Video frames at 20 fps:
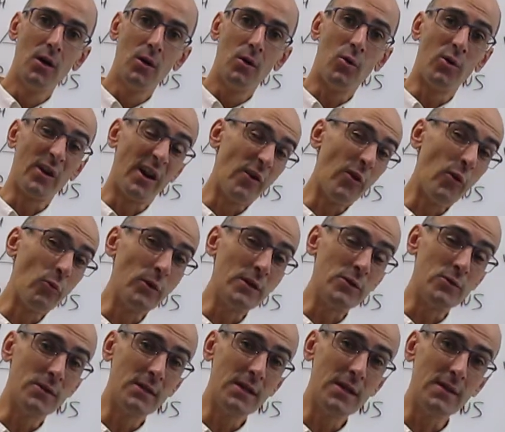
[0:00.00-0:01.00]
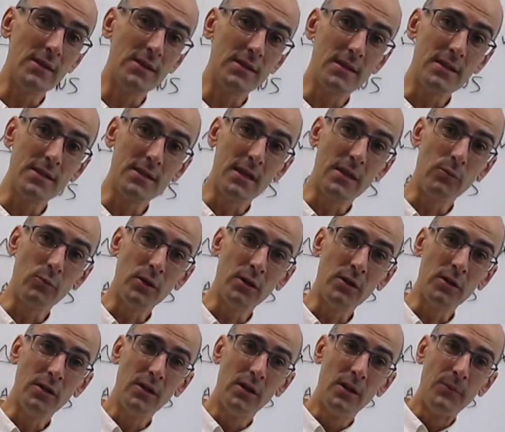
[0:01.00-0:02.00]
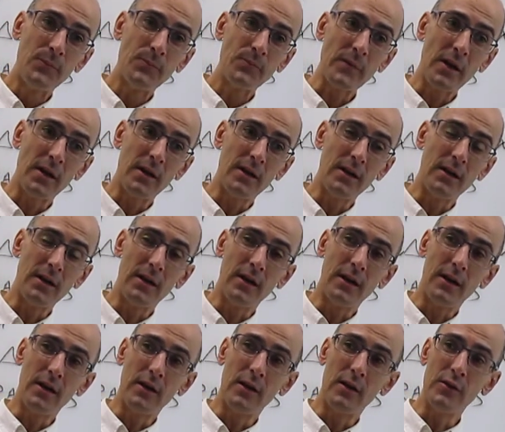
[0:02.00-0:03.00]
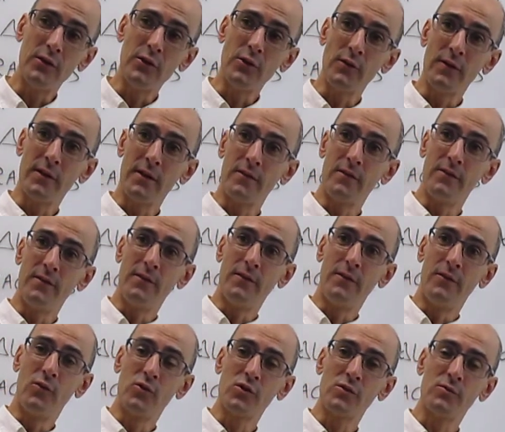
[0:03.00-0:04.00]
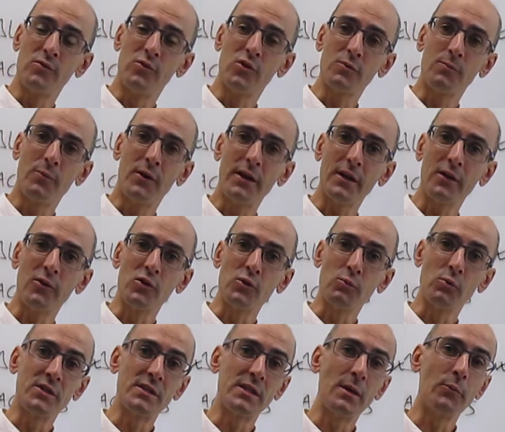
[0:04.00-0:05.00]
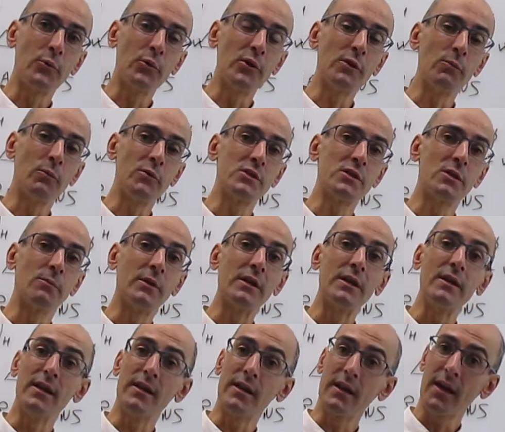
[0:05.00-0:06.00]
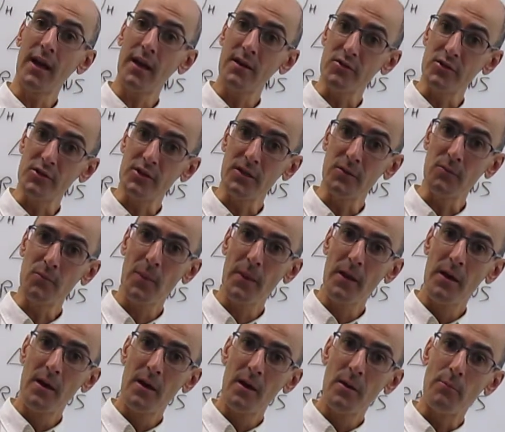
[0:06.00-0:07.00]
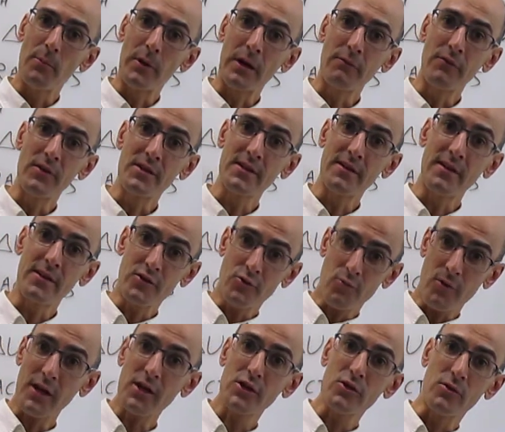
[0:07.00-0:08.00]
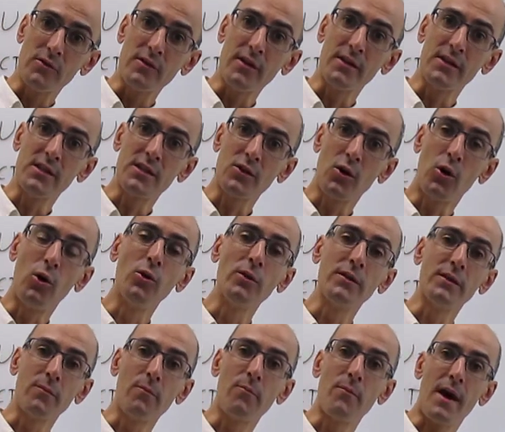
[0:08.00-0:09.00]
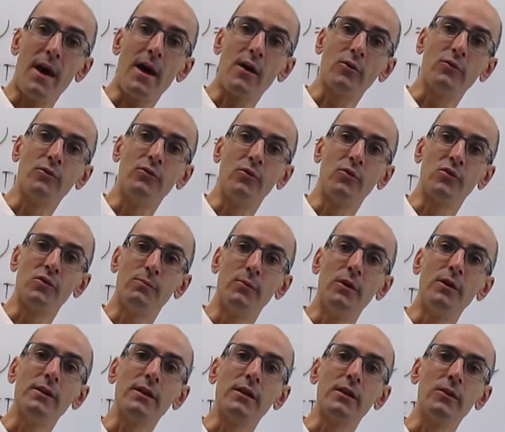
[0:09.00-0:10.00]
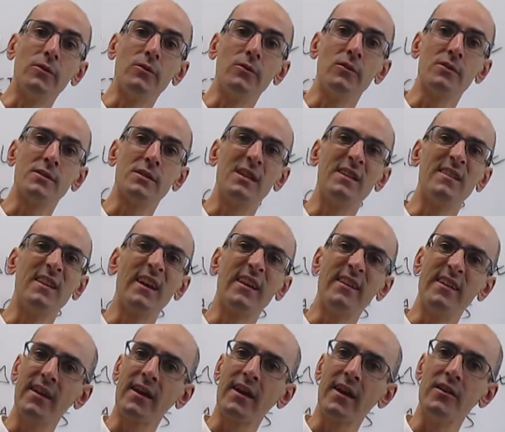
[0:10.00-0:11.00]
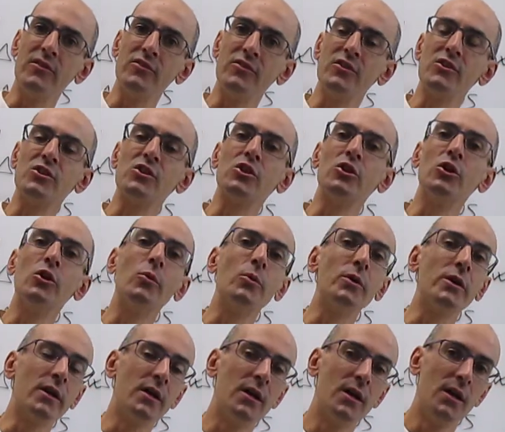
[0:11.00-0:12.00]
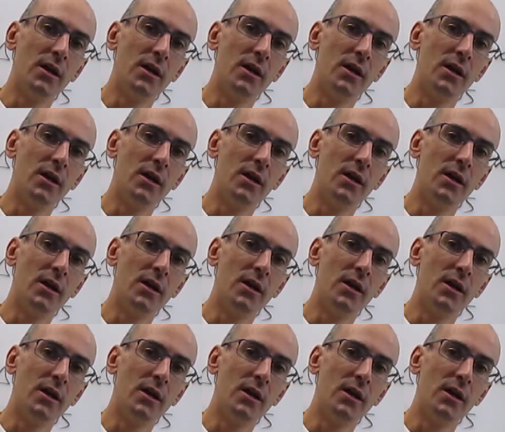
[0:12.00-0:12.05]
Or another way to see this is that, well, uh, uh, you know, the, those, those particles would separate with some kinetic energy, but if there's an attraction that is holding back on those molecules, then the kinetic energy is lower